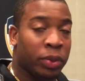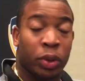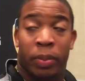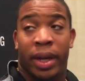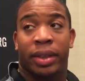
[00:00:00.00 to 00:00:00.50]

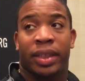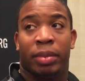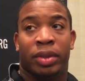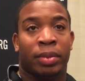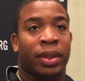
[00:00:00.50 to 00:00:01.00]
two parents
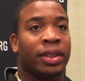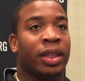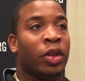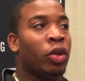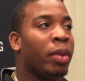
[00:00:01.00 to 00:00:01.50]
came up to me. They
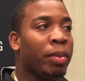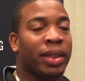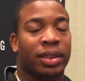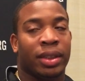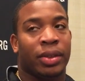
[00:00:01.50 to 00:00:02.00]
said, you made my
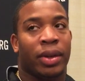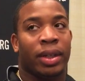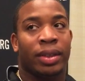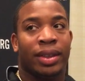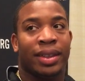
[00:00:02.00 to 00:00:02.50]
son
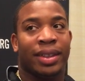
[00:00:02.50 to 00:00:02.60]
cry.